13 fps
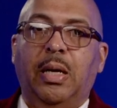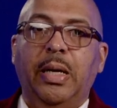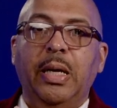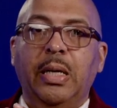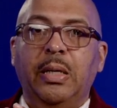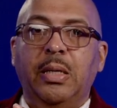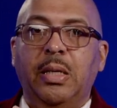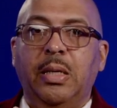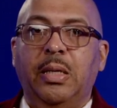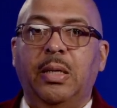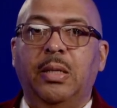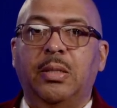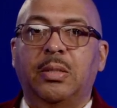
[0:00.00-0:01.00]
in
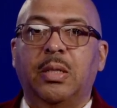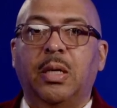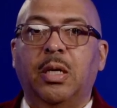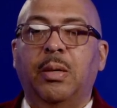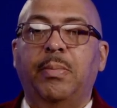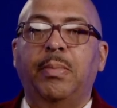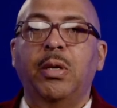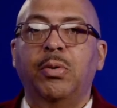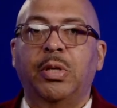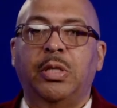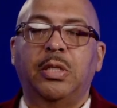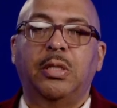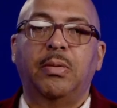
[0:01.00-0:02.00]
his
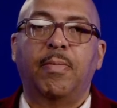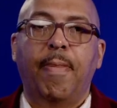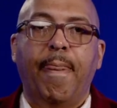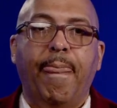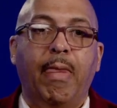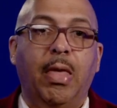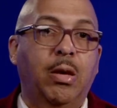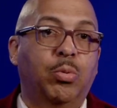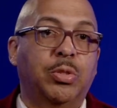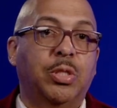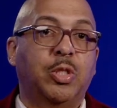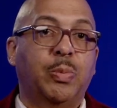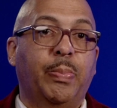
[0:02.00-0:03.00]
community. He
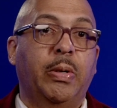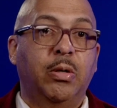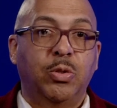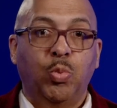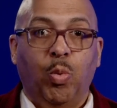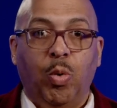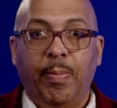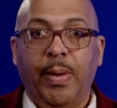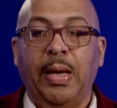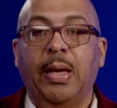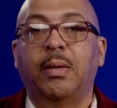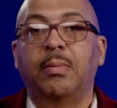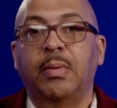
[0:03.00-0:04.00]
was a spiritual
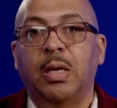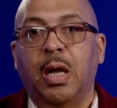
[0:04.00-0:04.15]
man.